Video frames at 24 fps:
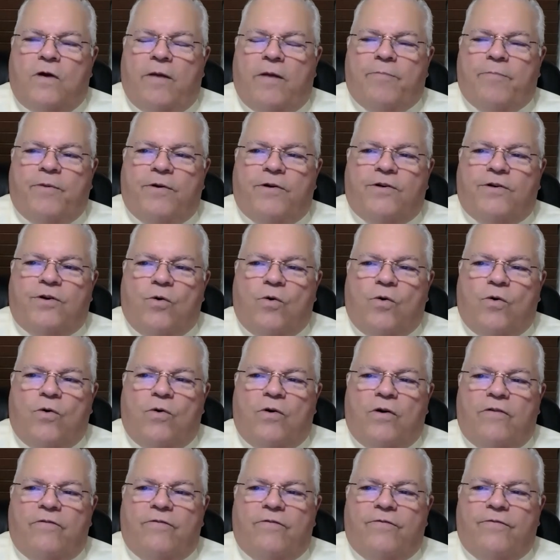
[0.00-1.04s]

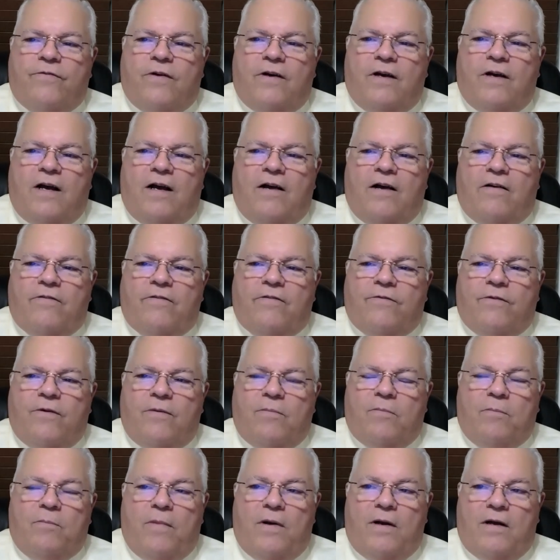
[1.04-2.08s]
repertoire of of
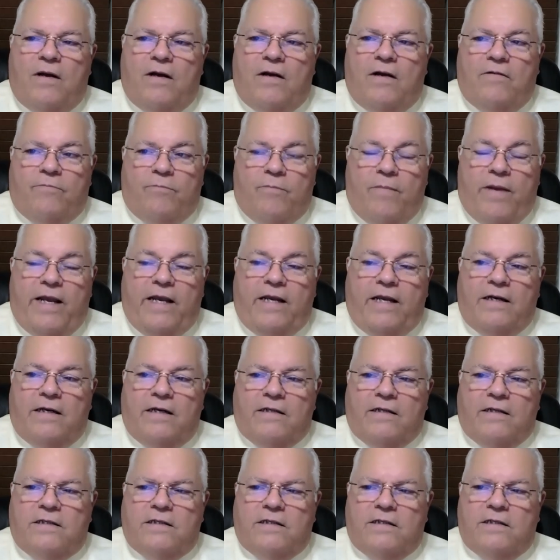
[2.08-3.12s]
of
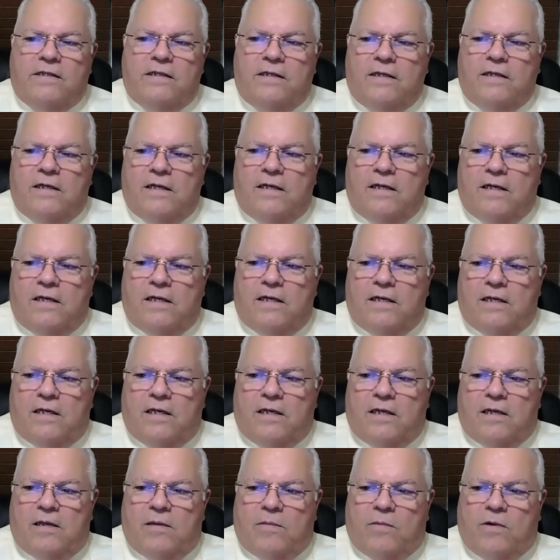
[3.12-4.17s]
meekness
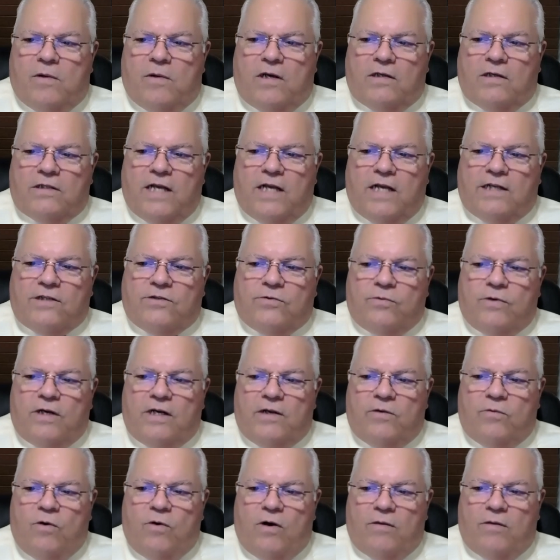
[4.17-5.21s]
because that's
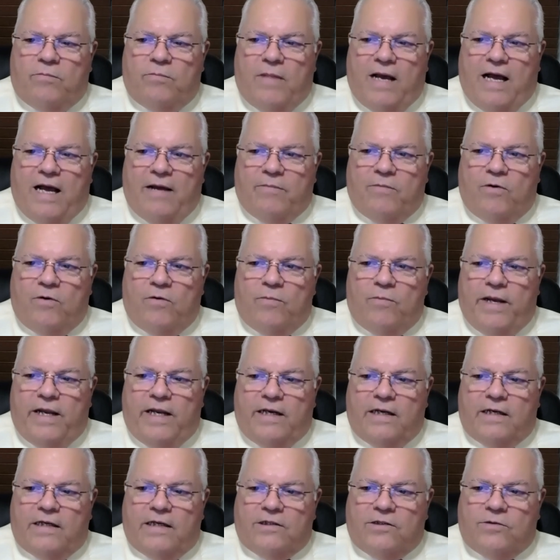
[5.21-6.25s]
really what bible
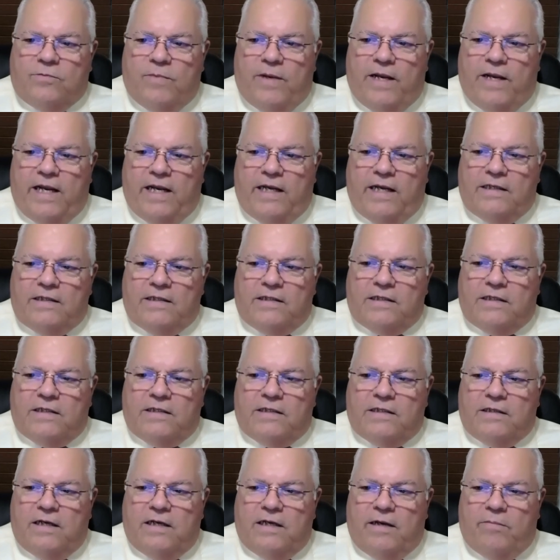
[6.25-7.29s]
meekness means
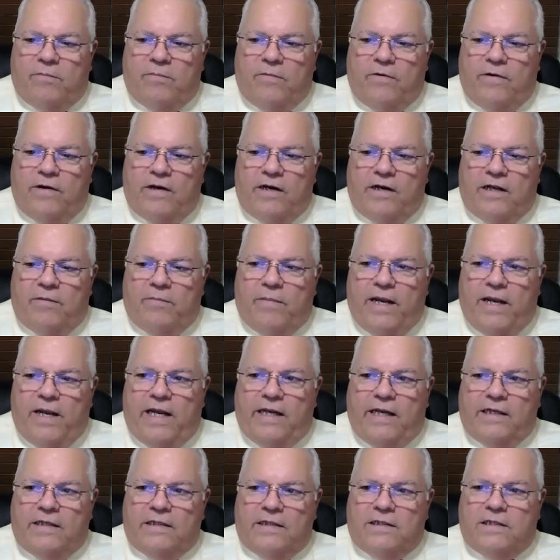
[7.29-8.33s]
it, it really
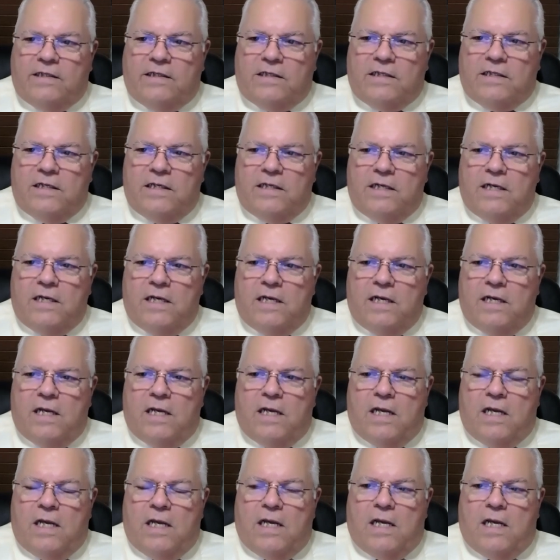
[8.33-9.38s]
means
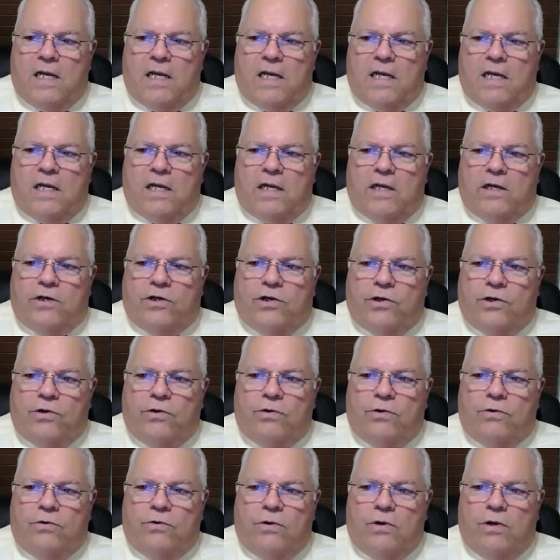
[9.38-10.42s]

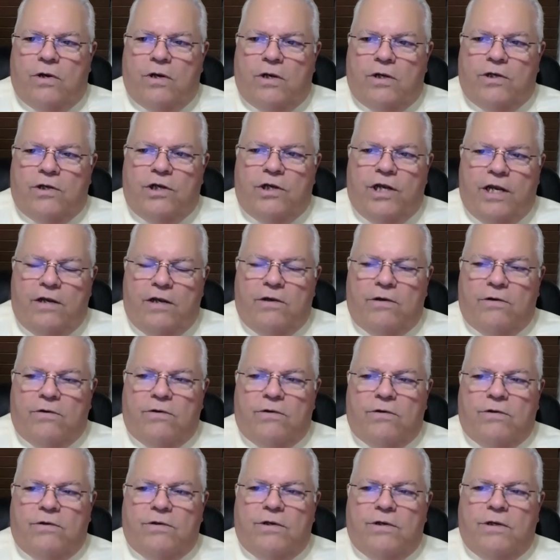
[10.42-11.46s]
to
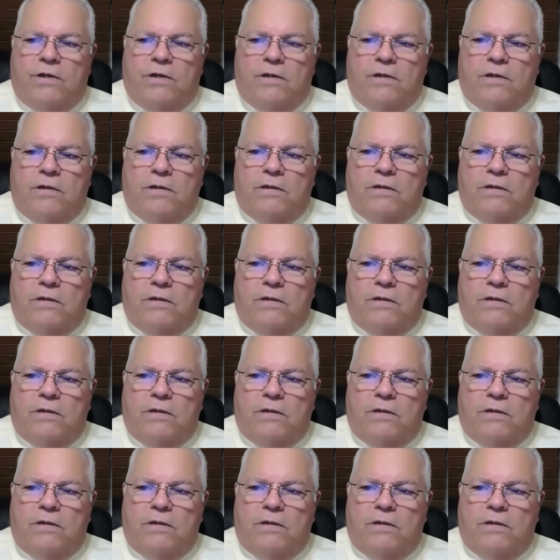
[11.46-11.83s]
yield